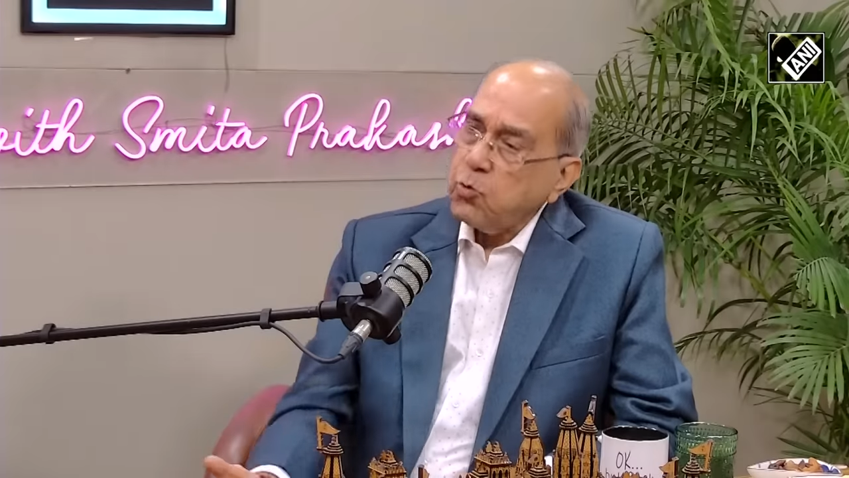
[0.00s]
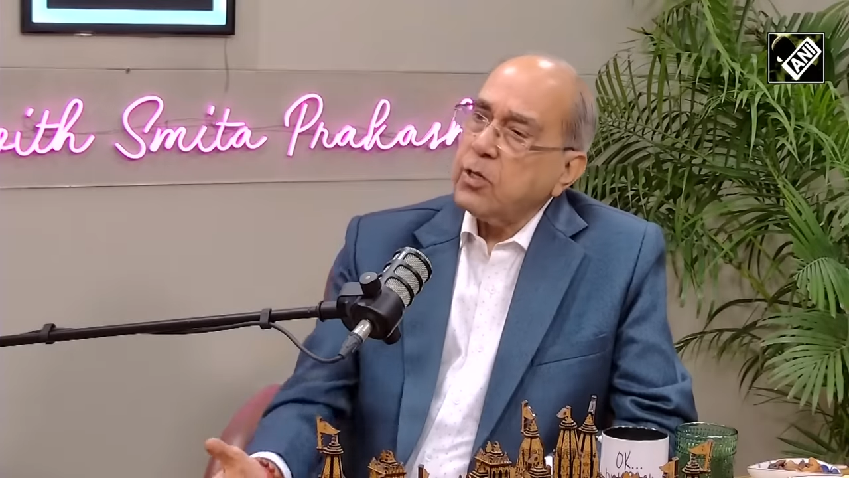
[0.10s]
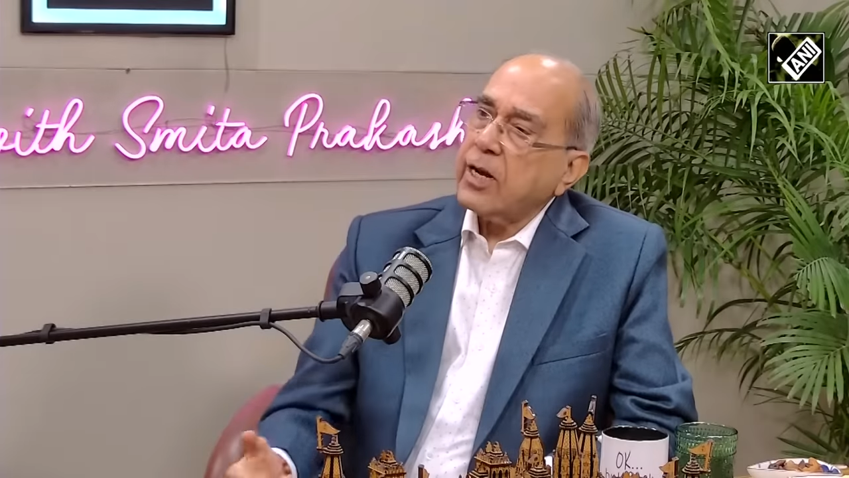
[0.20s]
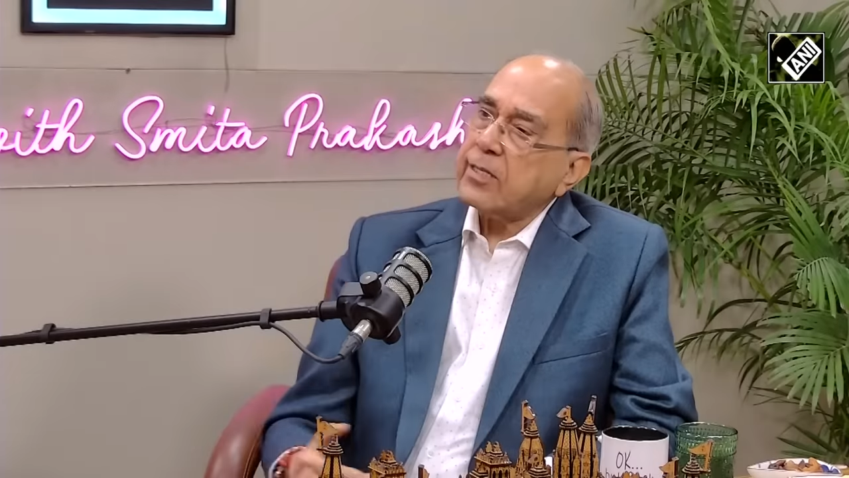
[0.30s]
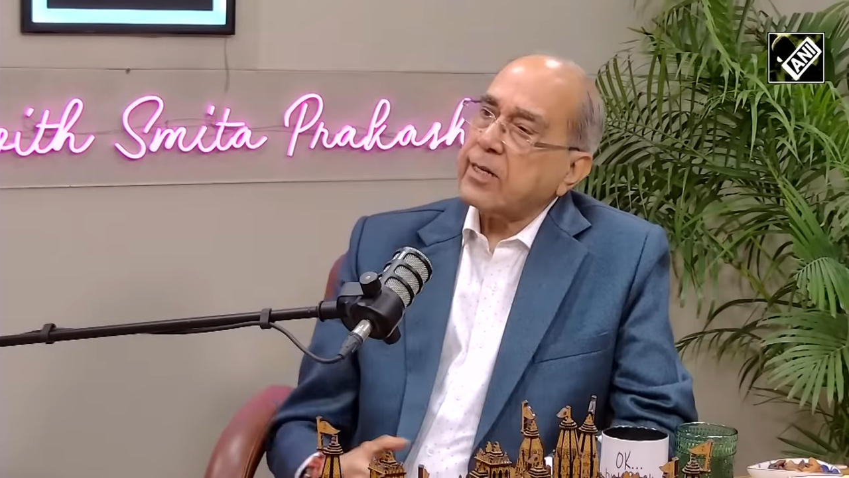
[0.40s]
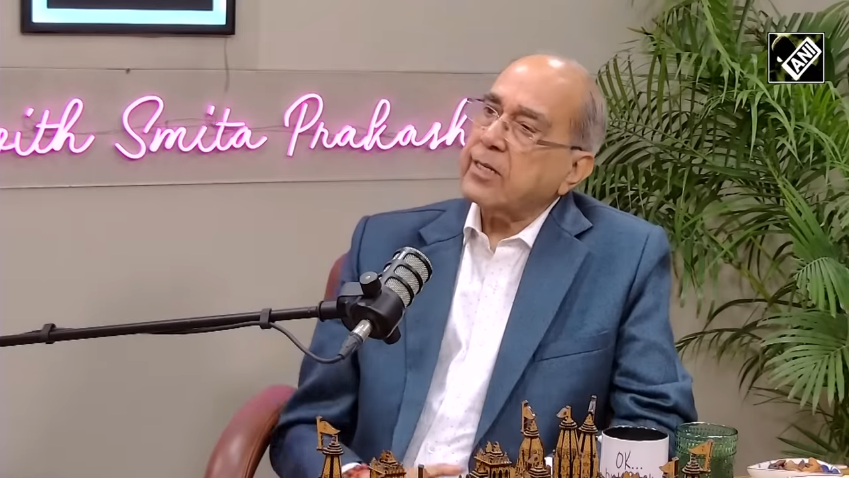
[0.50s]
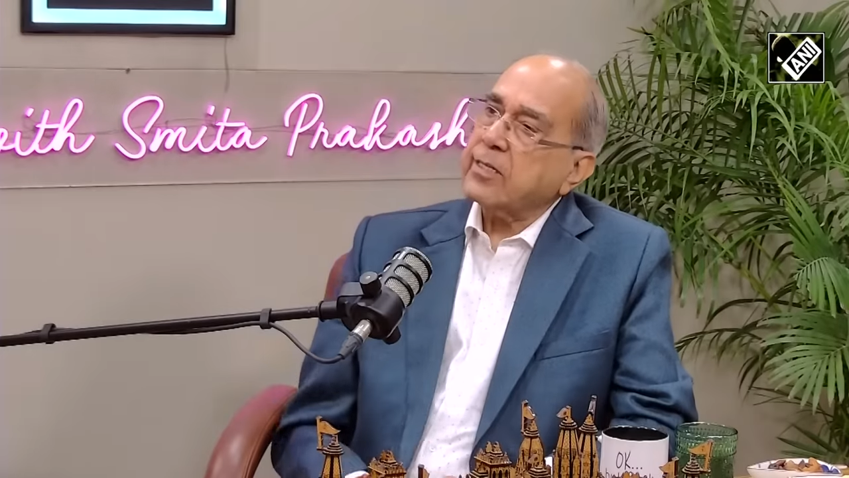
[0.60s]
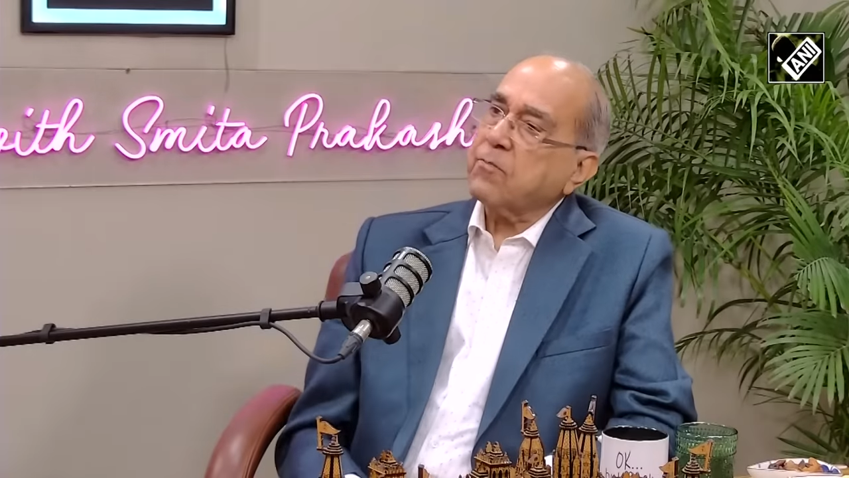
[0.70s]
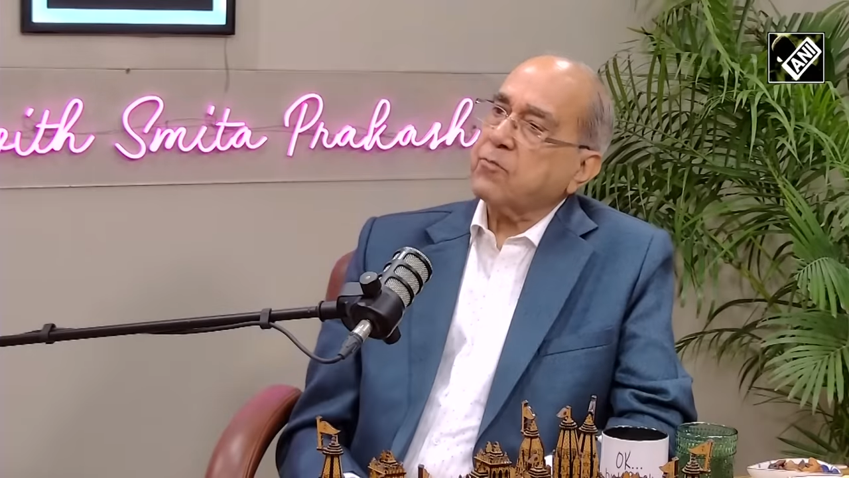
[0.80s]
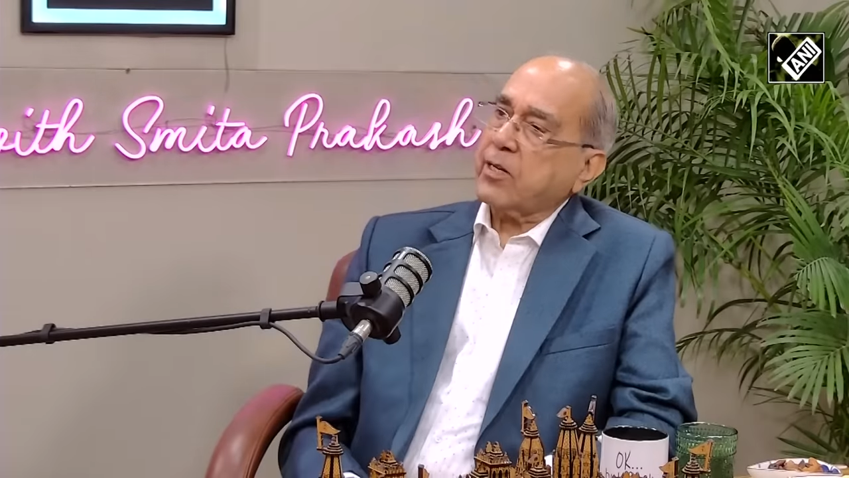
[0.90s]
to that
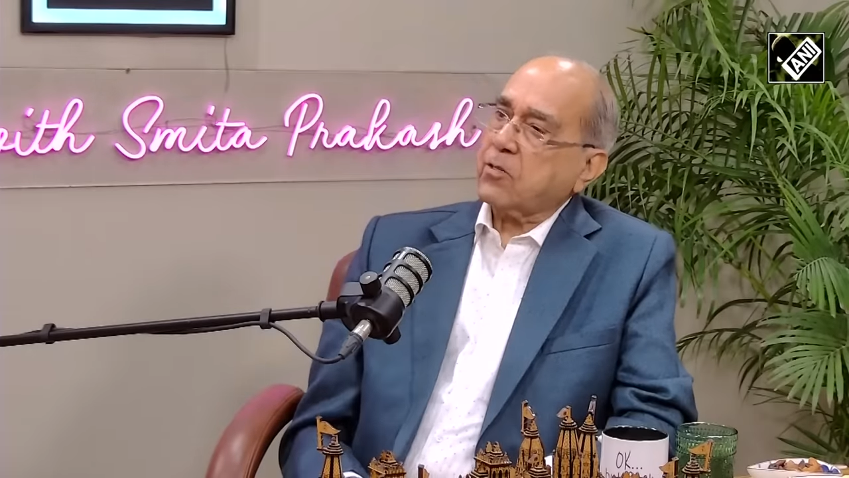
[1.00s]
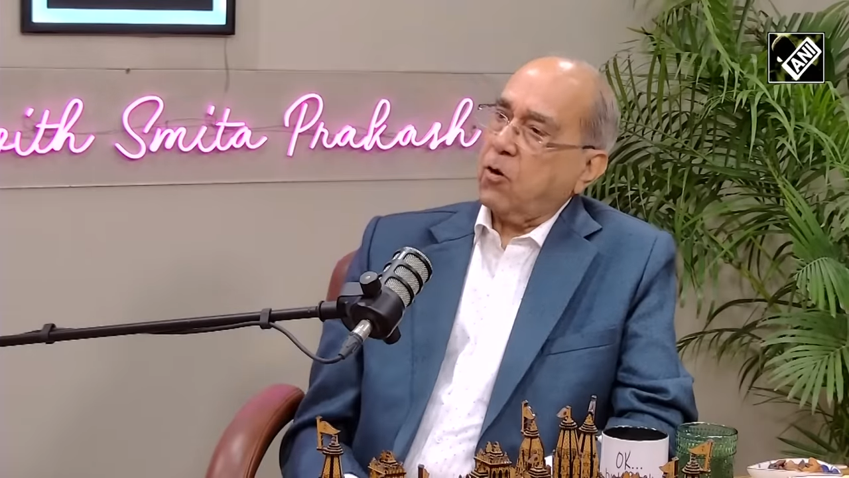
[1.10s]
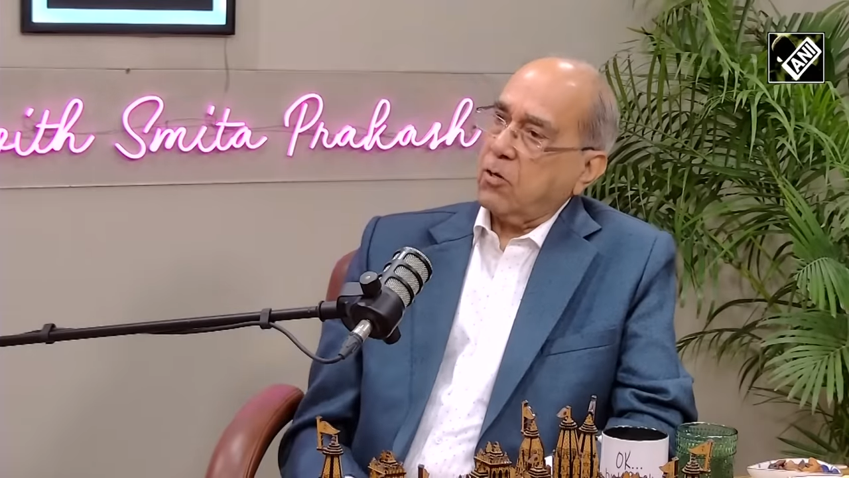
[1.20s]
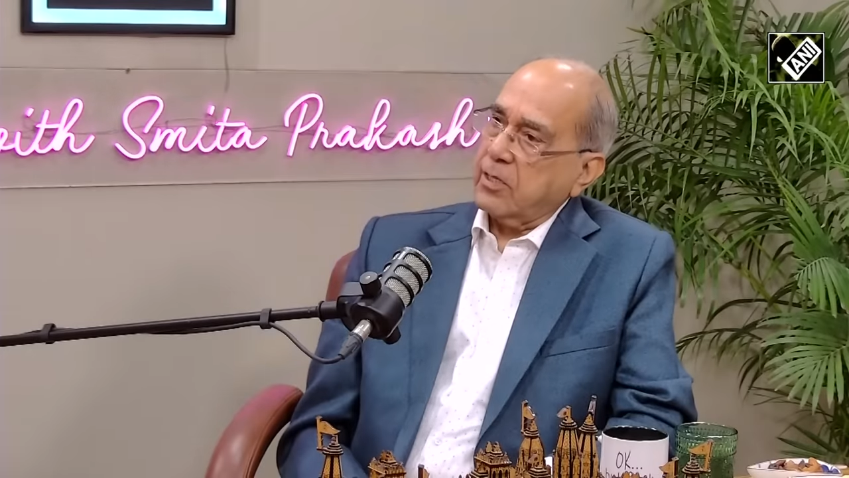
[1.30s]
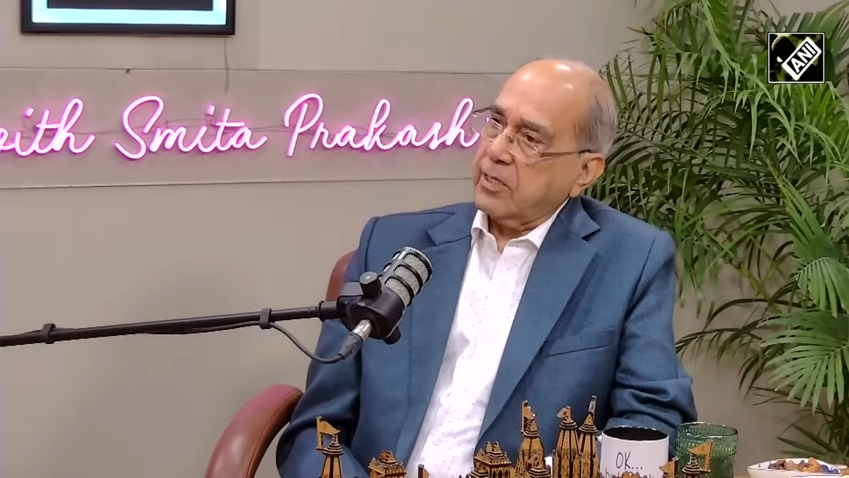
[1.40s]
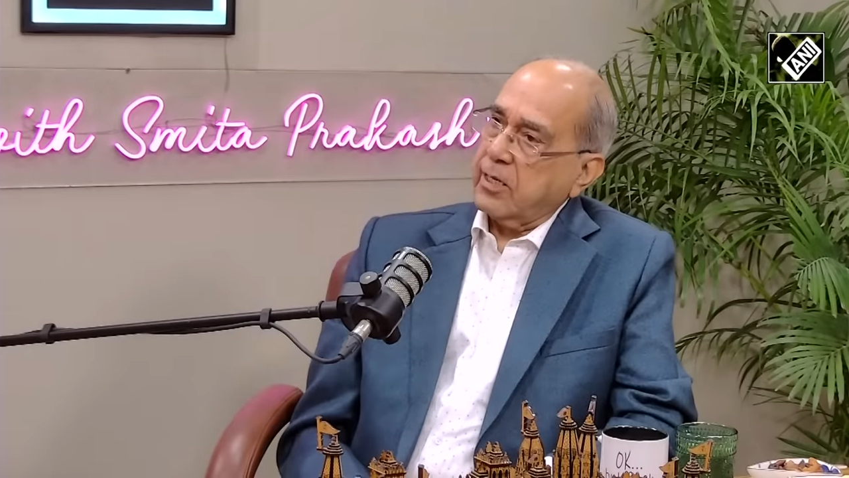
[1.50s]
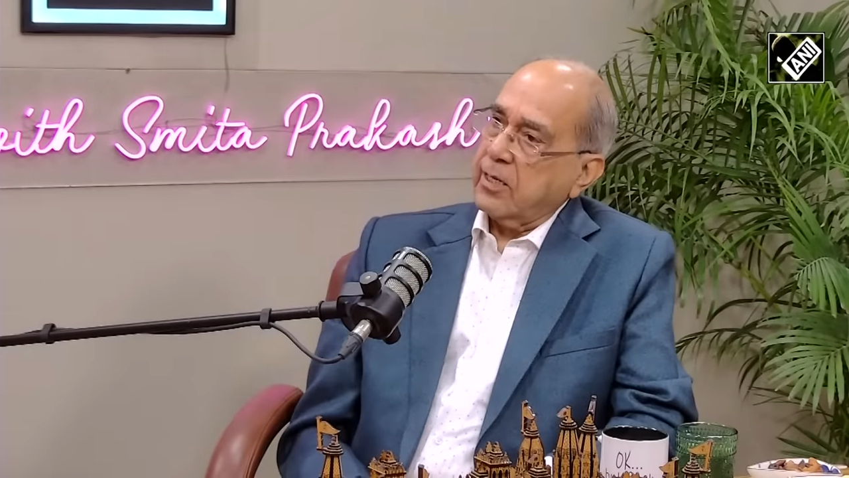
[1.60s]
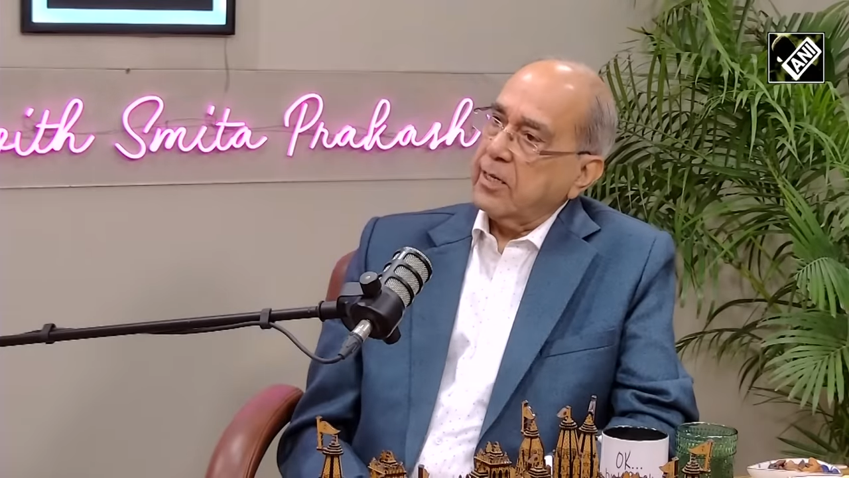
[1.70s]
kind of technology,